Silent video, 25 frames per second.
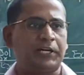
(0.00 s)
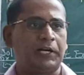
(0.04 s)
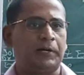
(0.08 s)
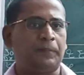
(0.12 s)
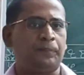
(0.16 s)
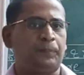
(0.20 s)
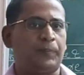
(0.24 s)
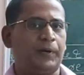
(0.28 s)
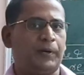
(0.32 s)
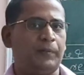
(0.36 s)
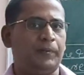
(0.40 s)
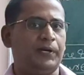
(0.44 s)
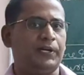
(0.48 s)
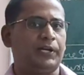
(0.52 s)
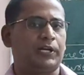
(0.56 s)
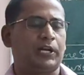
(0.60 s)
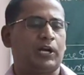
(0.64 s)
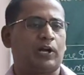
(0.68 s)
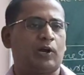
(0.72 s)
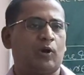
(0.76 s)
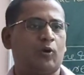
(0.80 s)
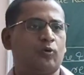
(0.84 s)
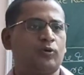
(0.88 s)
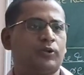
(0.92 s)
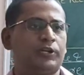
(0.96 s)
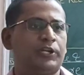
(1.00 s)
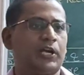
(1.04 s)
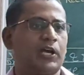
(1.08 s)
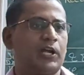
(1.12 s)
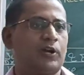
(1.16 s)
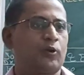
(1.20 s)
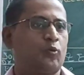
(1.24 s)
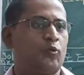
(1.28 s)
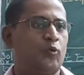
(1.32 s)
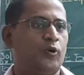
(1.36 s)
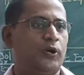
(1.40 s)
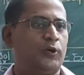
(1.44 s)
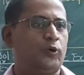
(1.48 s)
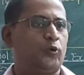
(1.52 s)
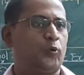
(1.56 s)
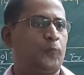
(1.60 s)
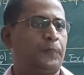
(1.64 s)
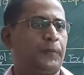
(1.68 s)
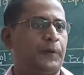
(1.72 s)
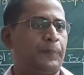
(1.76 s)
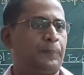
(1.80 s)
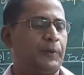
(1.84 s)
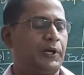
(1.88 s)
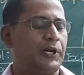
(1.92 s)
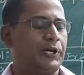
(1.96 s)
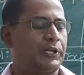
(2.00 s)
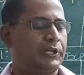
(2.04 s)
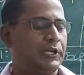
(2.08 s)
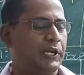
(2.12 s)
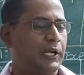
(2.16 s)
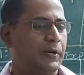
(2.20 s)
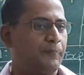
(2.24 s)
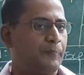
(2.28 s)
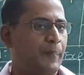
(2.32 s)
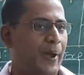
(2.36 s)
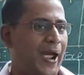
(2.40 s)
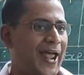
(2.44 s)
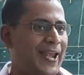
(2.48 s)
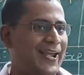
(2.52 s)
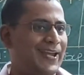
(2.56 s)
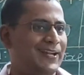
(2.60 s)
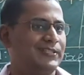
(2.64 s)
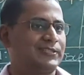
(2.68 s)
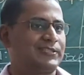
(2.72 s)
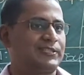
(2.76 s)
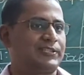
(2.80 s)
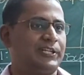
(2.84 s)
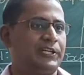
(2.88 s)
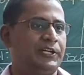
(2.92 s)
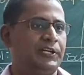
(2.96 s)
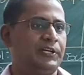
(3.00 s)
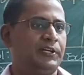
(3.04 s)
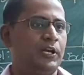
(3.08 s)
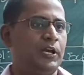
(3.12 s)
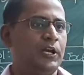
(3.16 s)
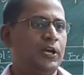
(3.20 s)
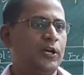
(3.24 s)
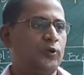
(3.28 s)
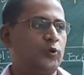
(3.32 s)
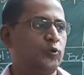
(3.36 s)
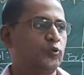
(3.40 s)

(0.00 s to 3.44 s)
and payment account they are going to prepare their balance sheet